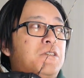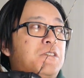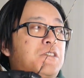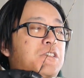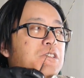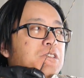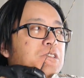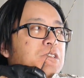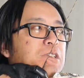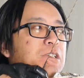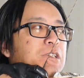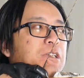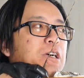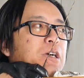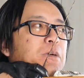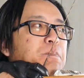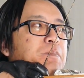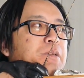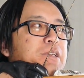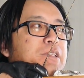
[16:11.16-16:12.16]
should
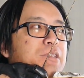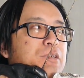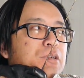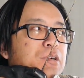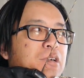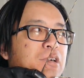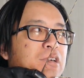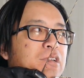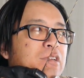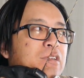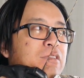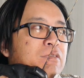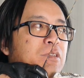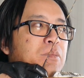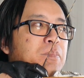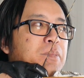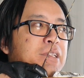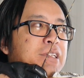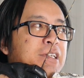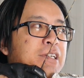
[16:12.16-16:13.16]
not be taught for
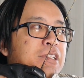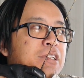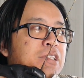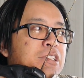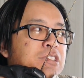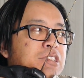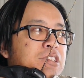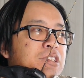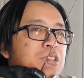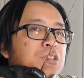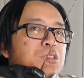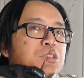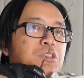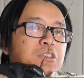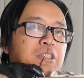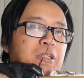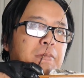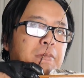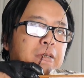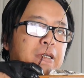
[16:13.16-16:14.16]
beginners
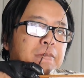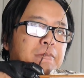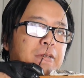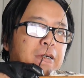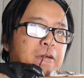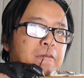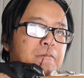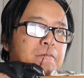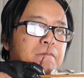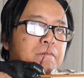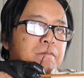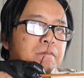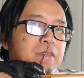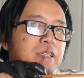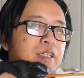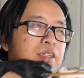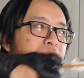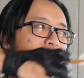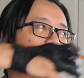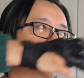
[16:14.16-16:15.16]
shooting barebow.
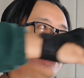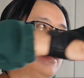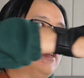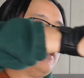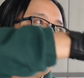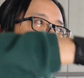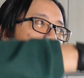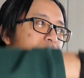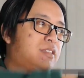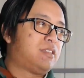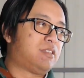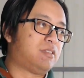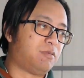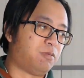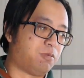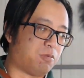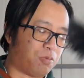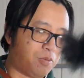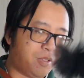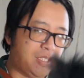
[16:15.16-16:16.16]
The
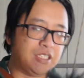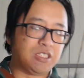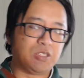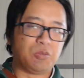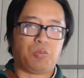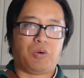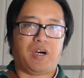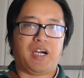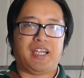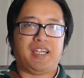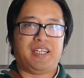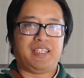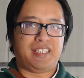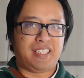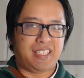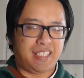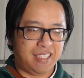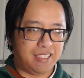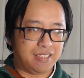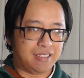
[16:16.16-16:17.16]
reason why it
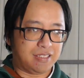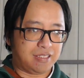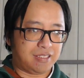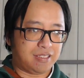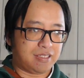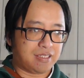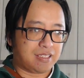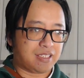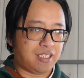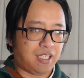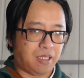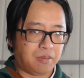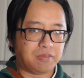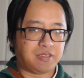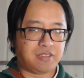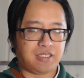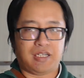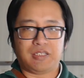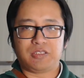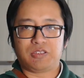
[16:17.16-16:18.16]
comes
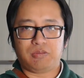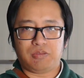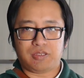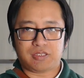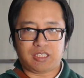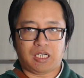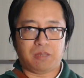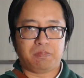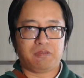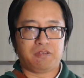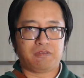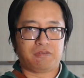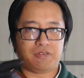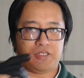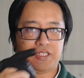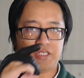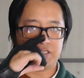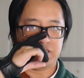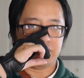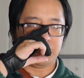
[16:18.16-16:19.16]
down to a couple of
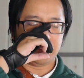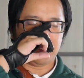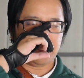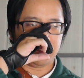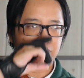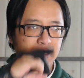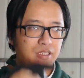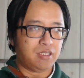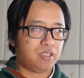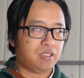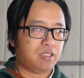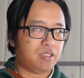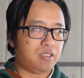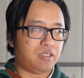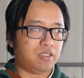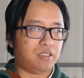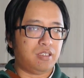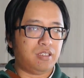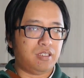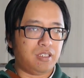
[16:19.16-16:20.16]
reasons.
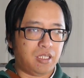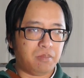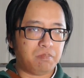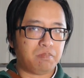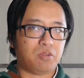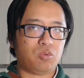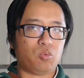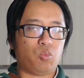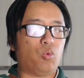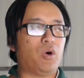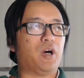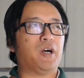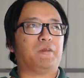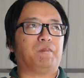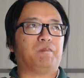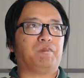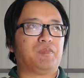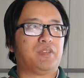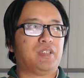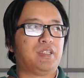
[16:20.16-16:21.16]
Number
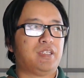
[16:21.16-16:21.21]
one